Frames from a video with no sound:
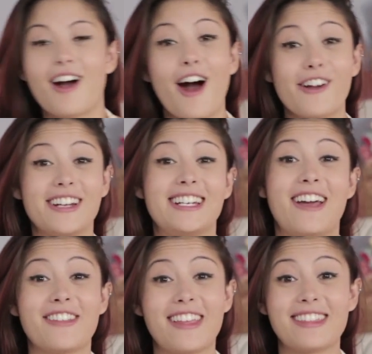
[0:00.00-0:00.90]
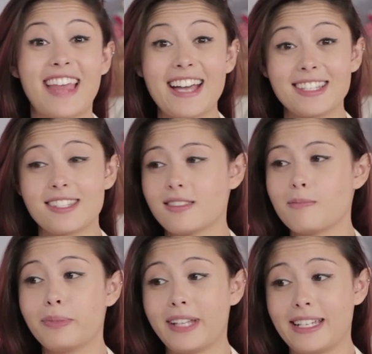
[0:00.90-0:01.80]
Alrighty, now that that's
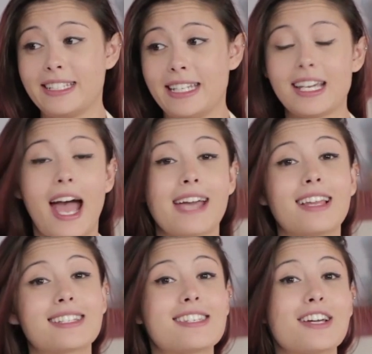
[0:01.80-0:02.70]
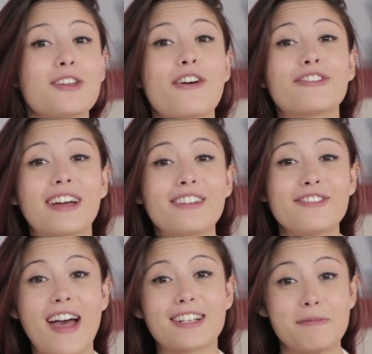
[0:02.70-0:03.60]
blending, I'd like to tell you a fun
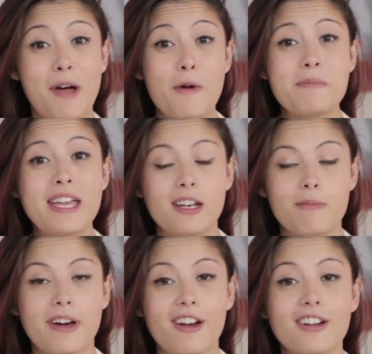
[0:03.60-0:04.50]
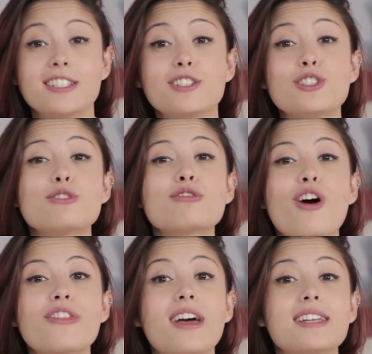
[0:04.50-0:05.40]
fact about peanut butter. Did you know
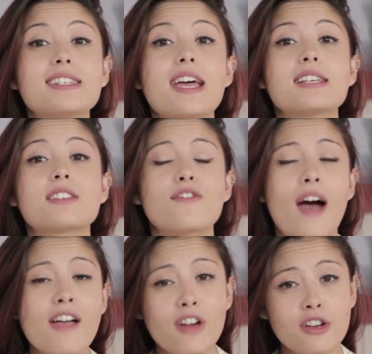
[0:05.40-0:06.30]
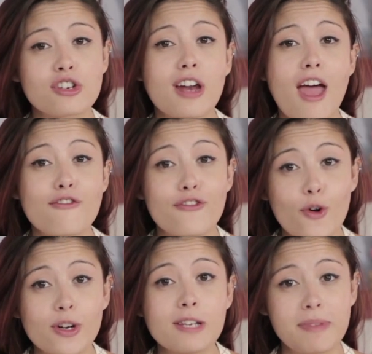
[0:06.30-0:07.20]
that it takes
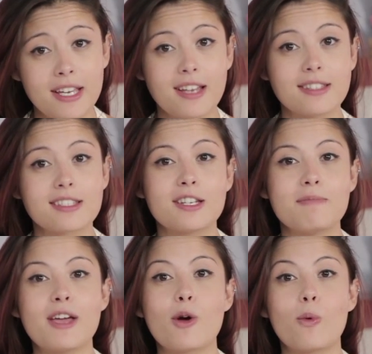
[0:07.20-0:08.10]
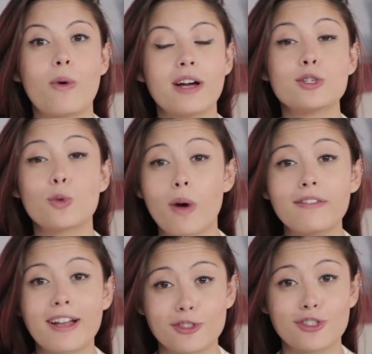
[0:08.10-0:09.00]
540 peanuts to make one
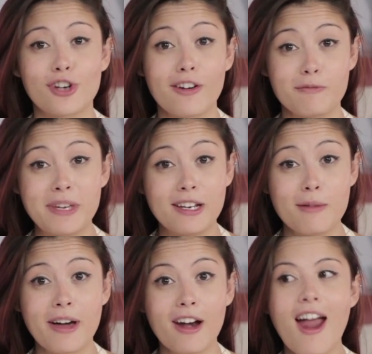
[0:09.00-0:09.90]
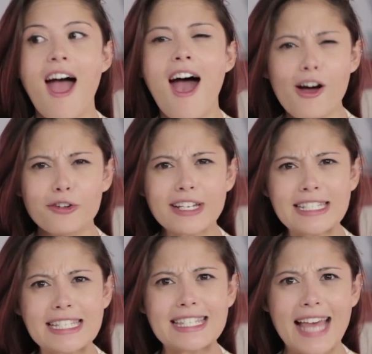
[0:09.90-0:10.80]
12-ounce jar of peanut butter? How
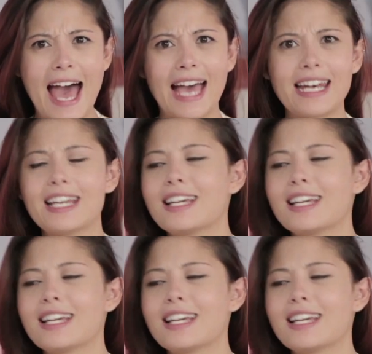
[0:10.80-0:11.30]
crazy is that?